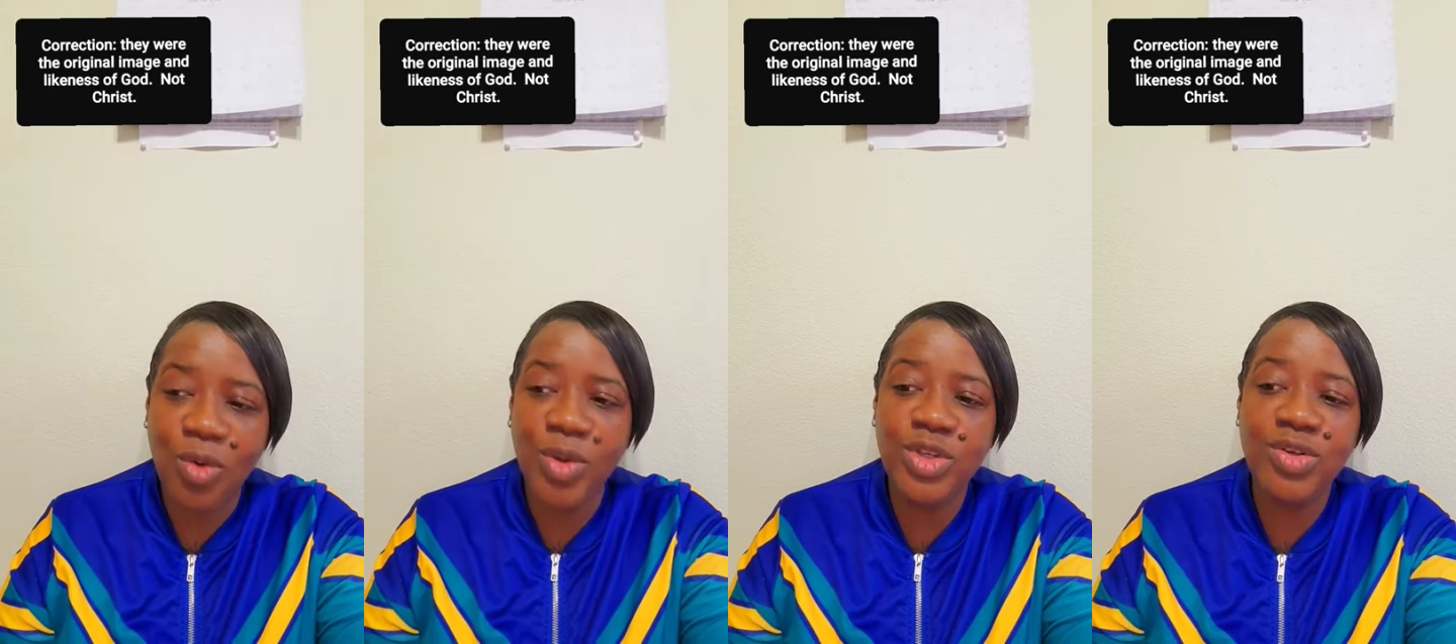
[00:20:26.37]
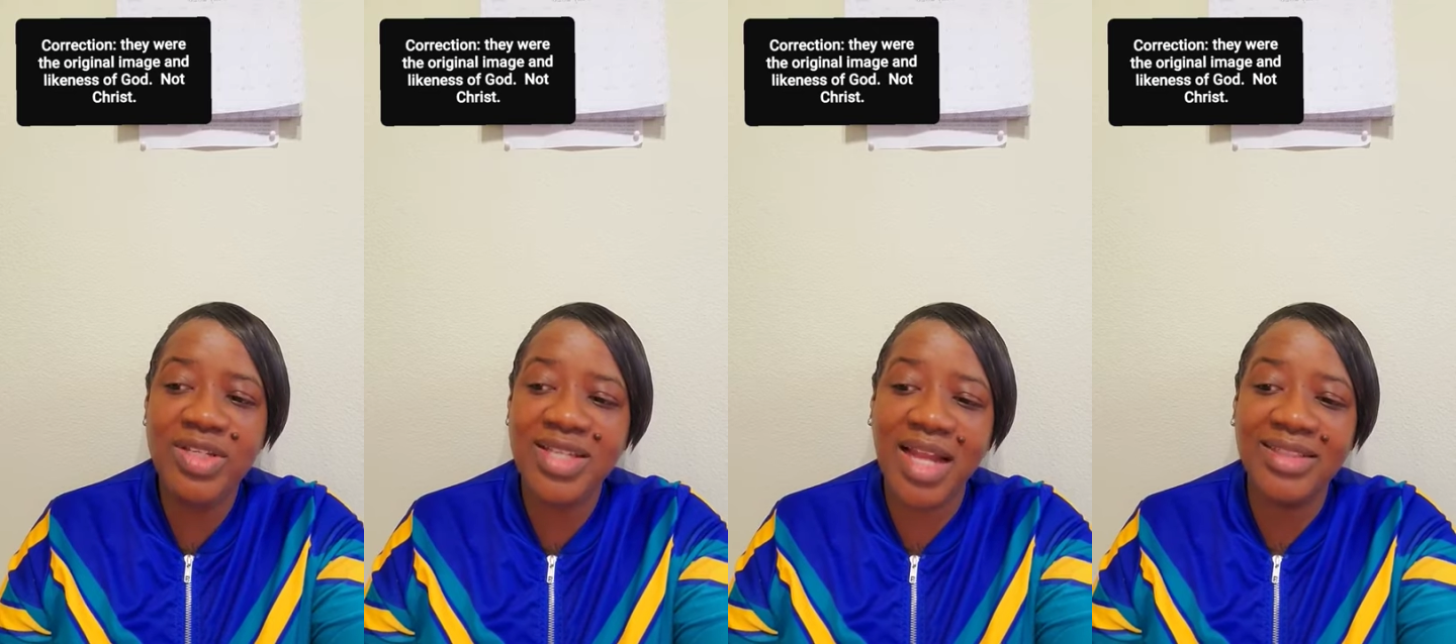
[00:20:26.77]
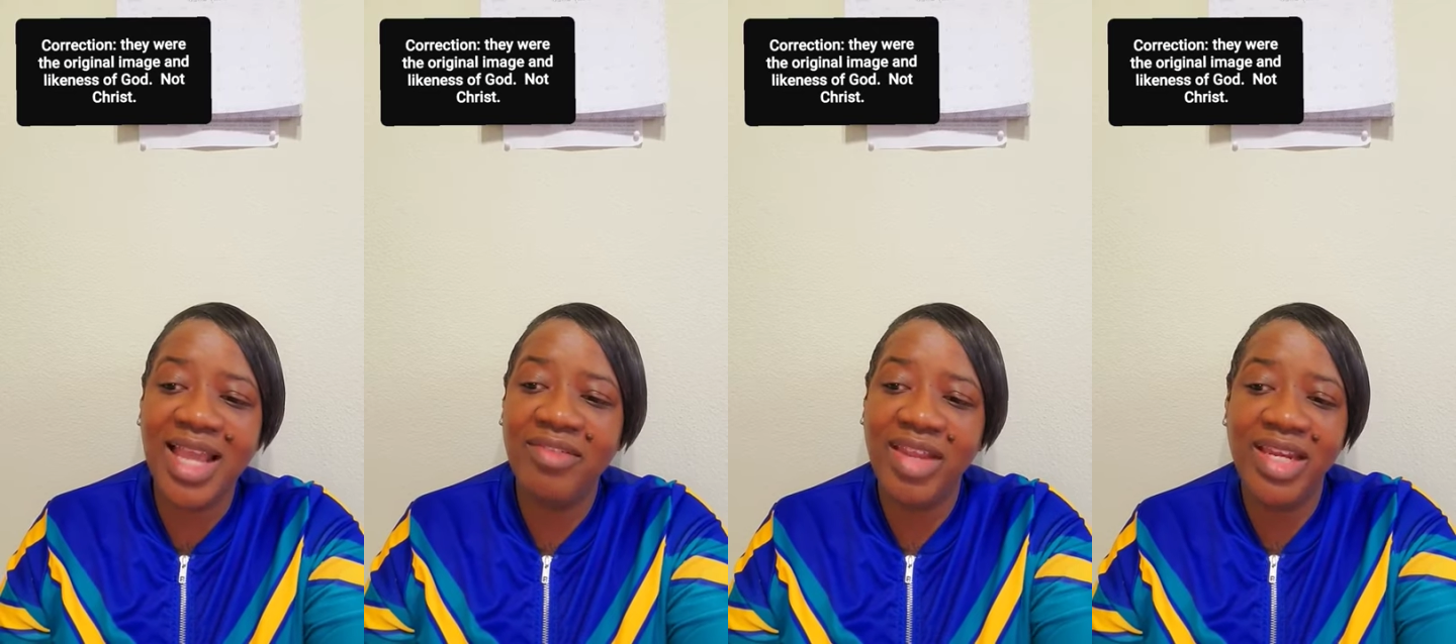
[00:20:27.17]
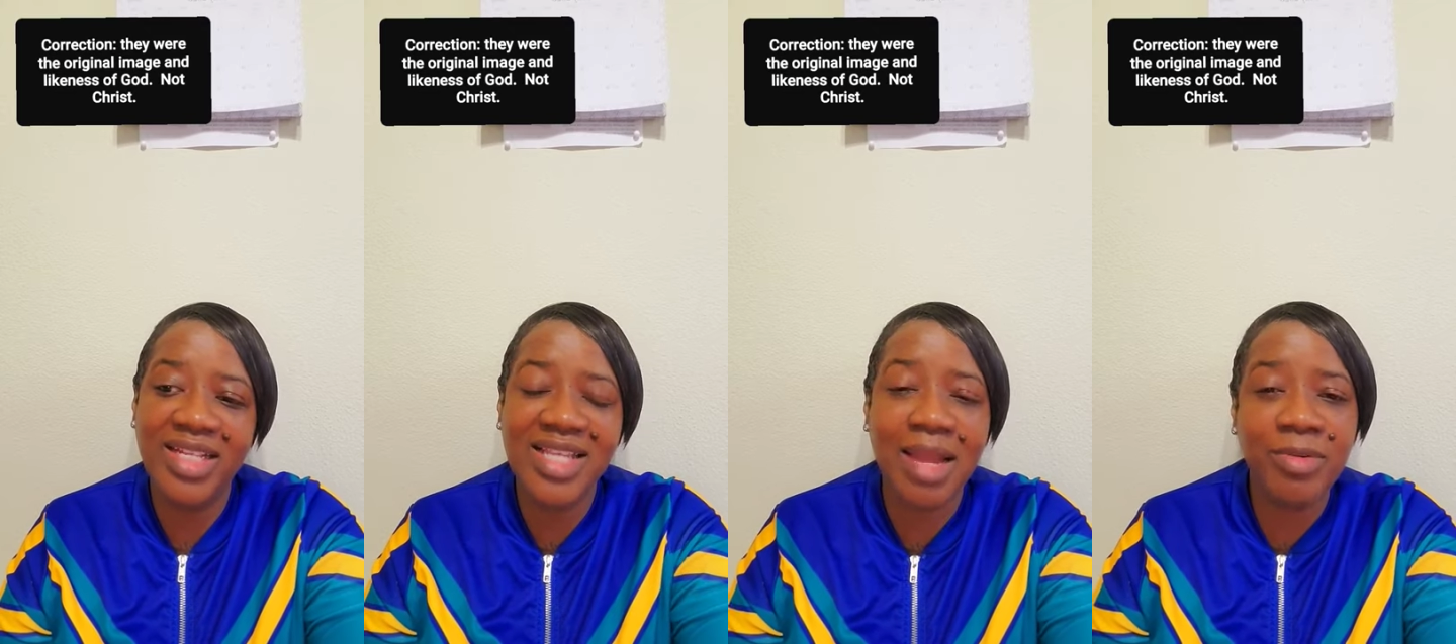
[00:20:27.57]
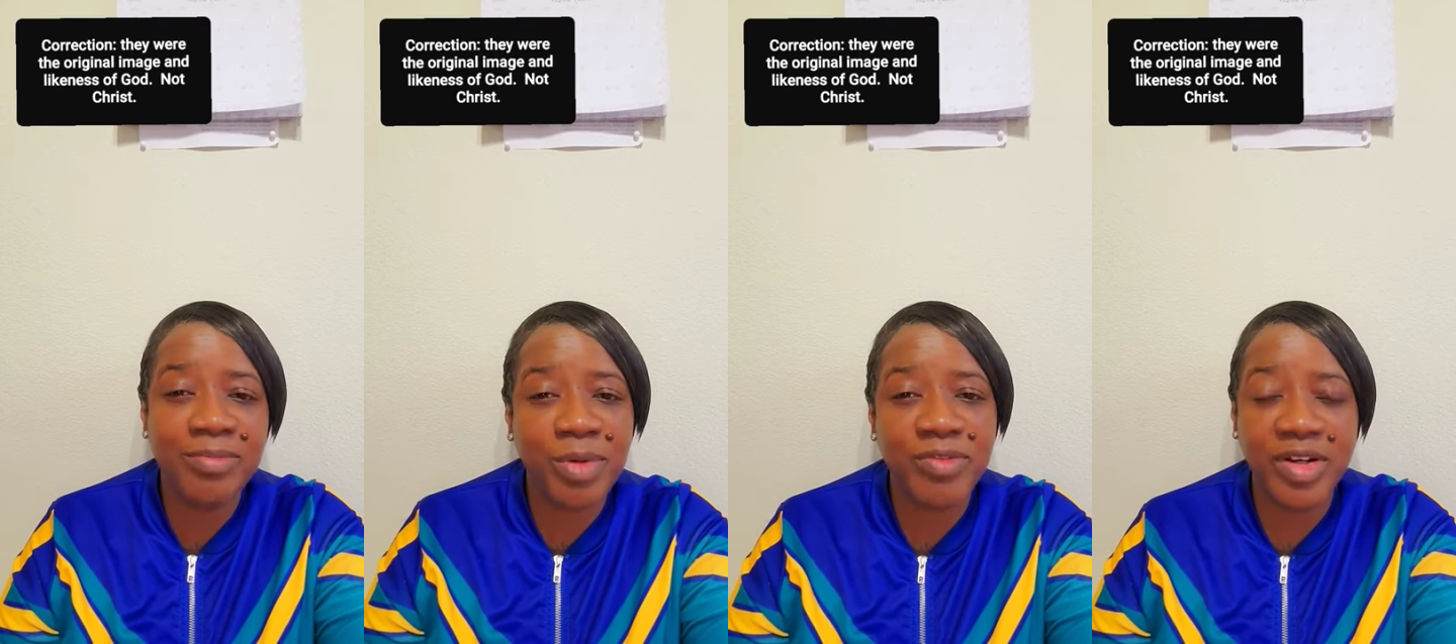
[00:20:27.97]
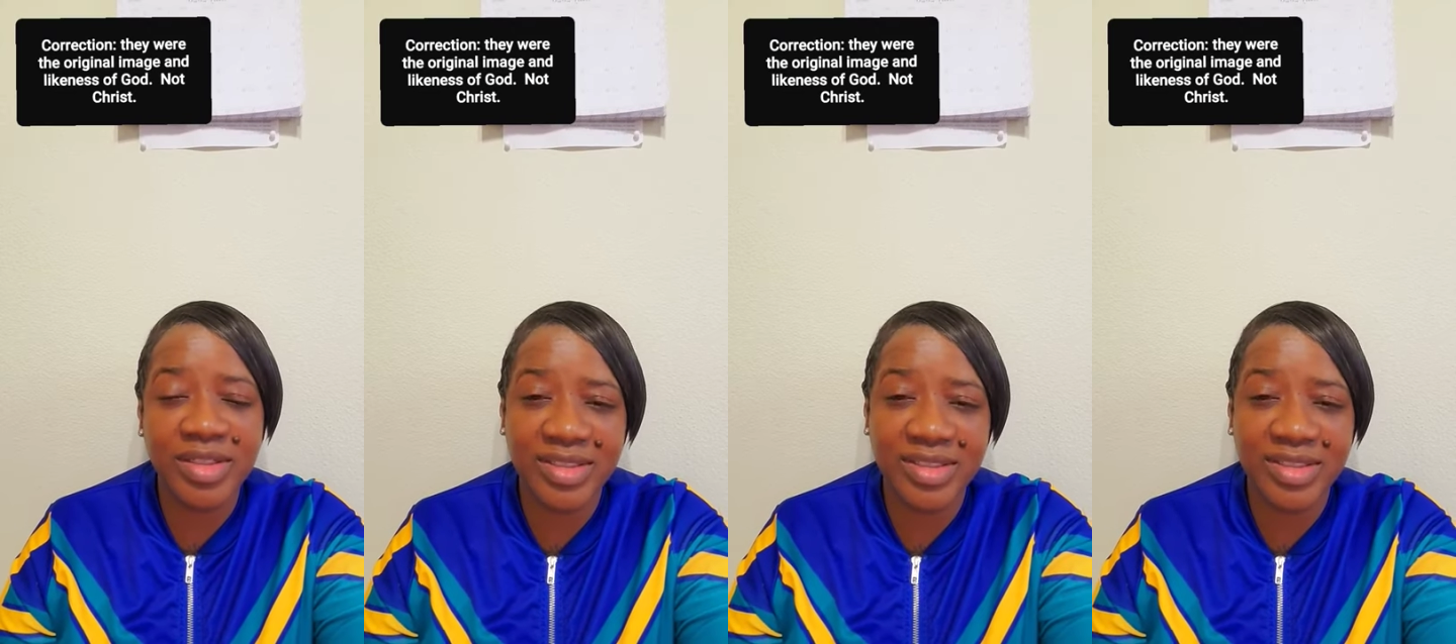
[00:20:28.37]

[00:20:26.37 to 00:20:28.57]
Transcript: when you decide to have any type of perverted